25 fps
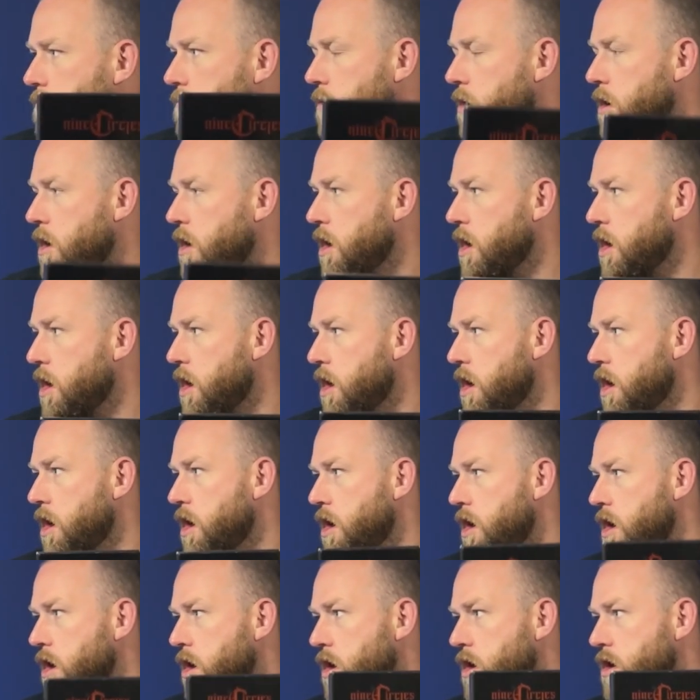Right
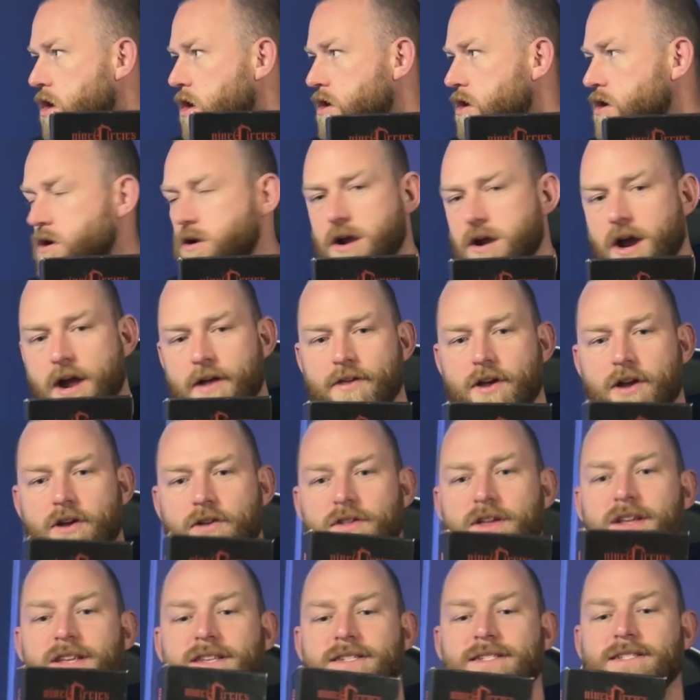there.
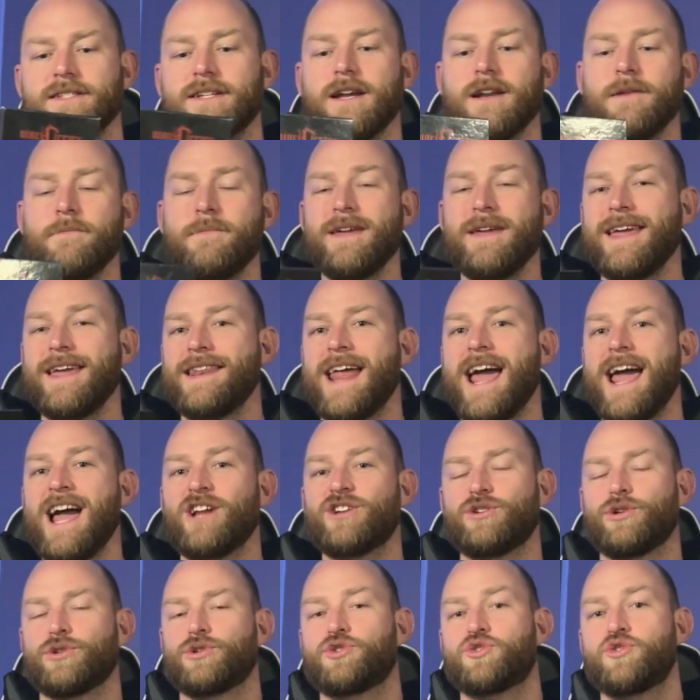This is going to be an
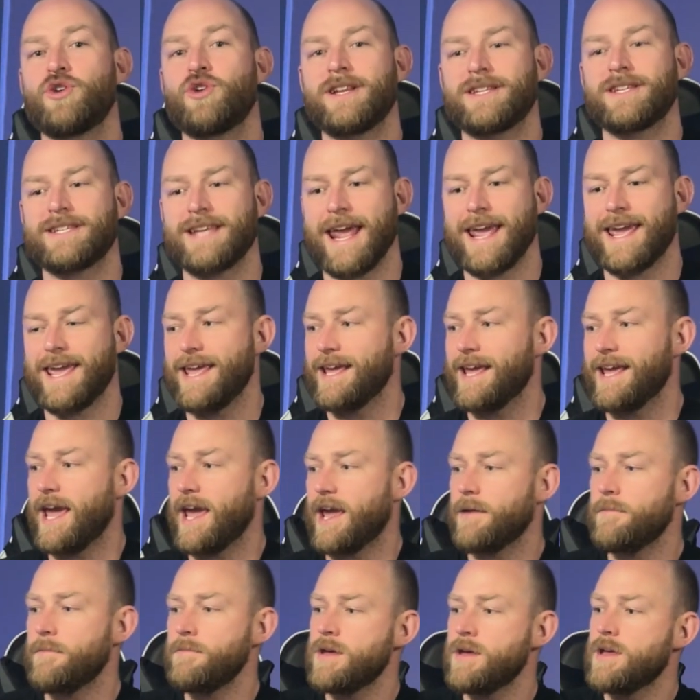actual trick-taking
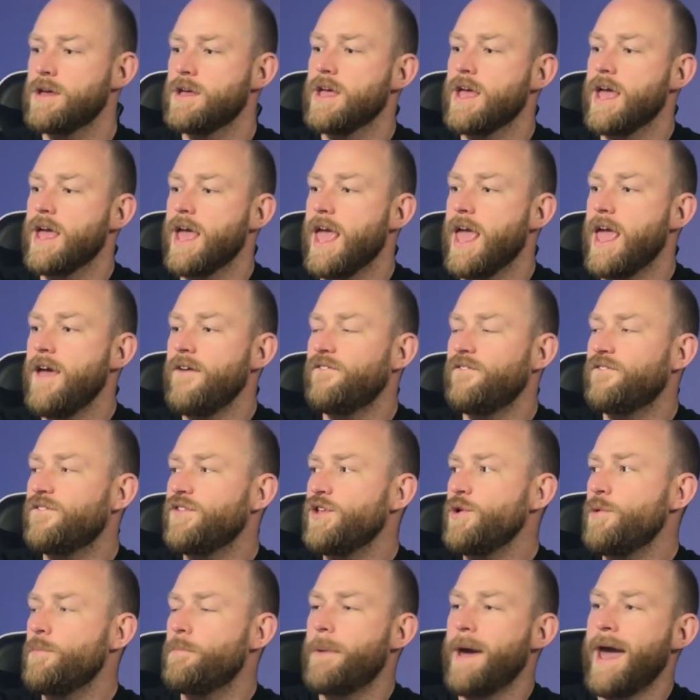game. If
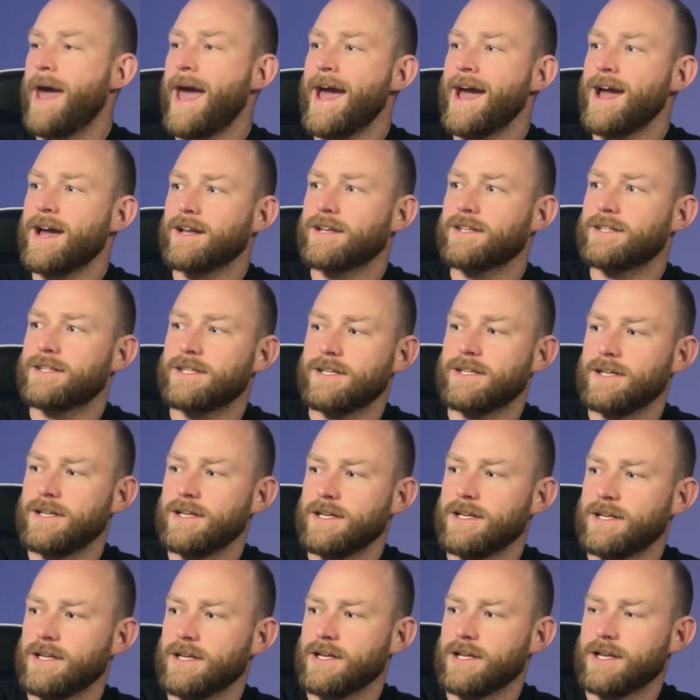you backed
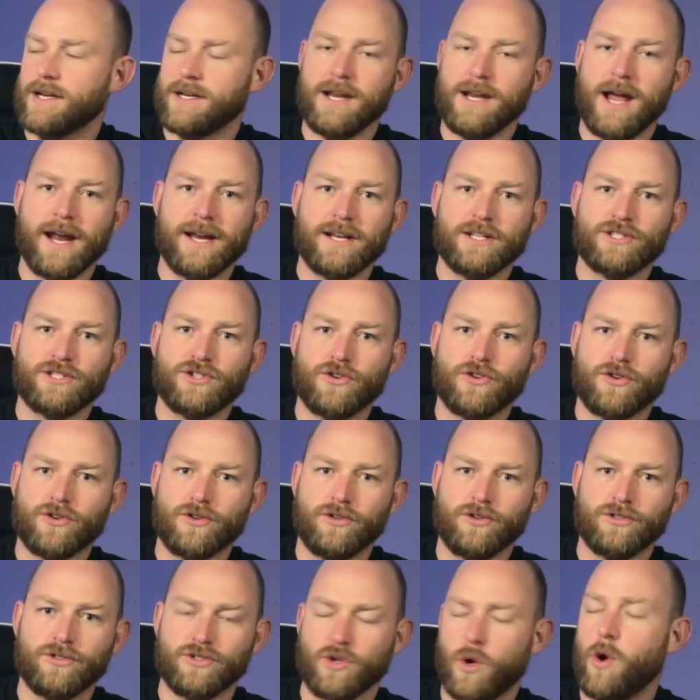9
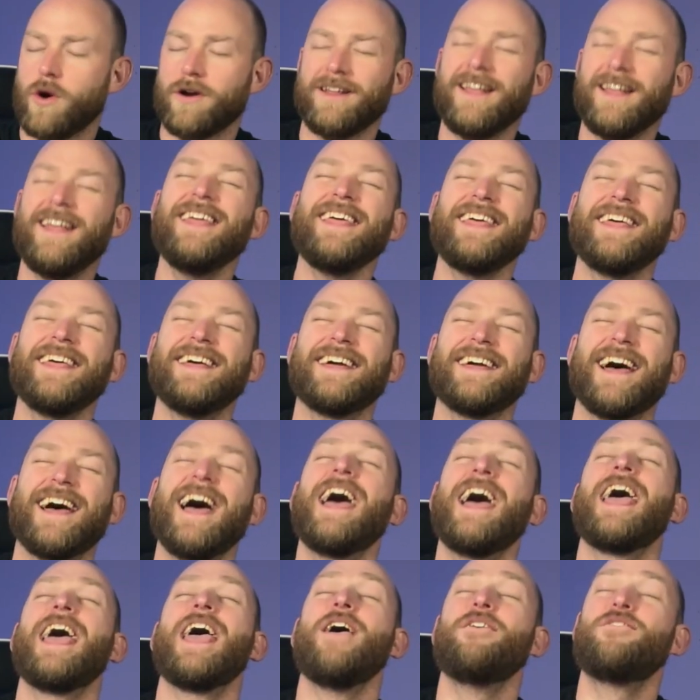Circles, or
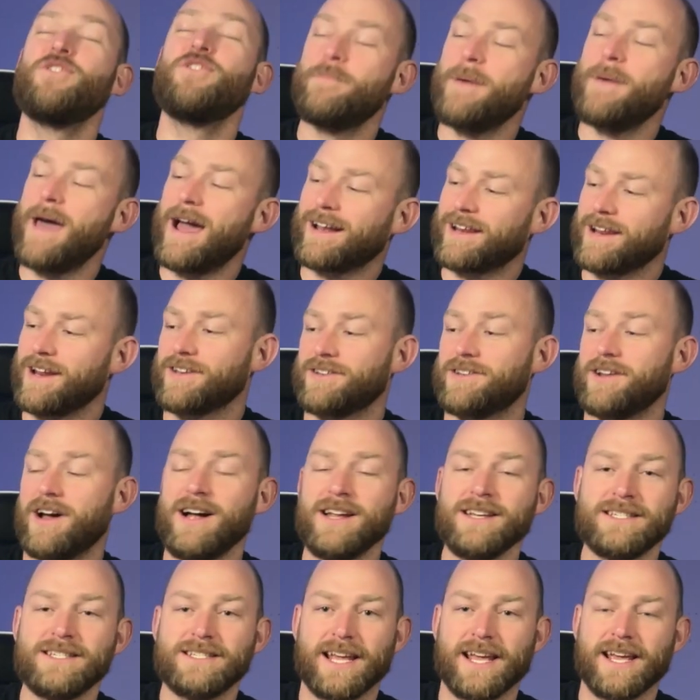if you backed
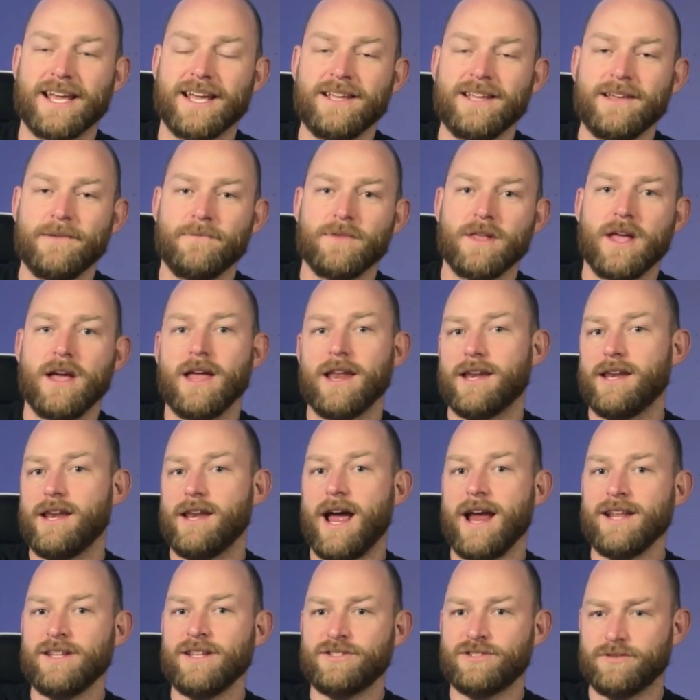Dante,
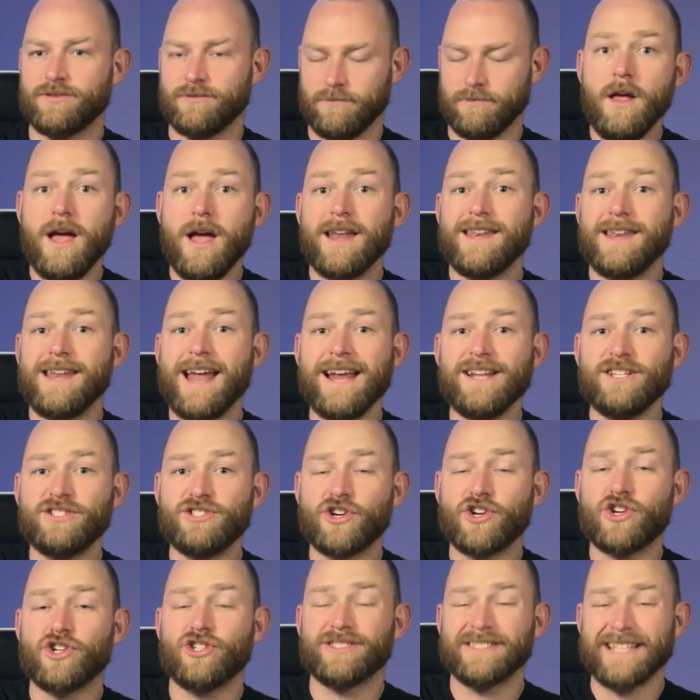9
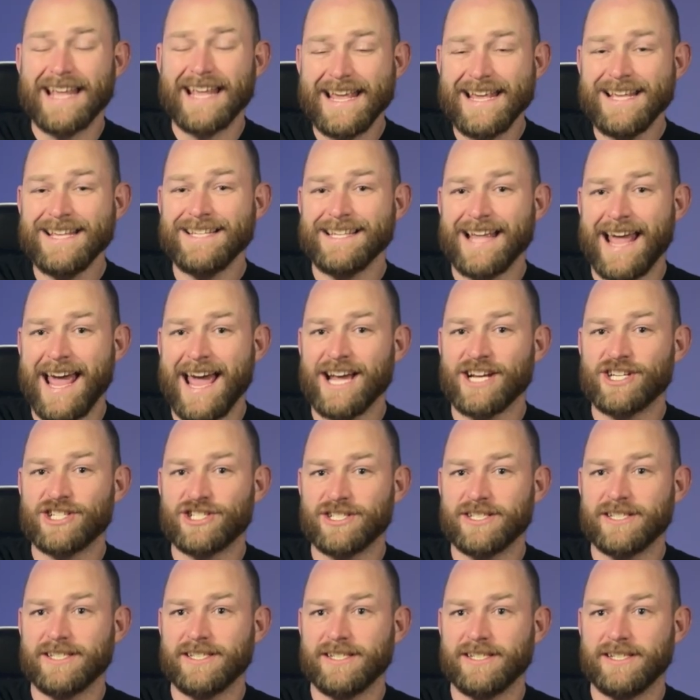Circles is
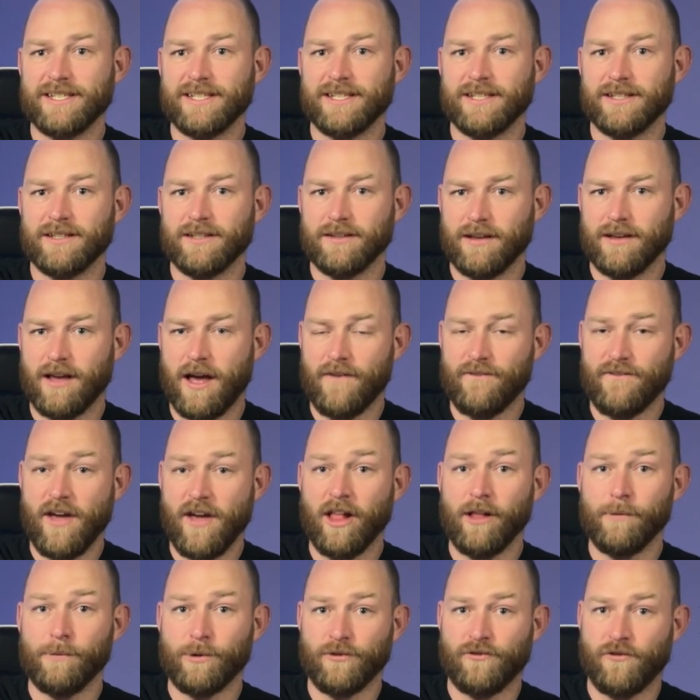actually
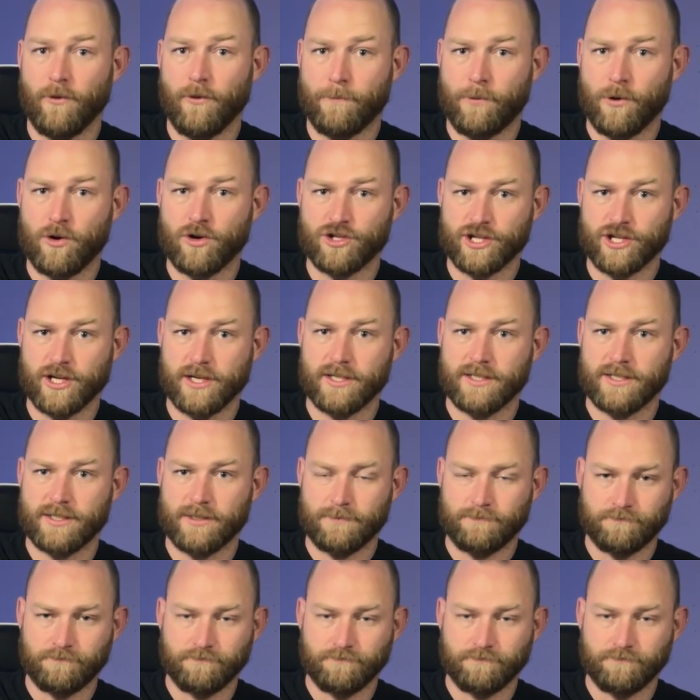available for purchase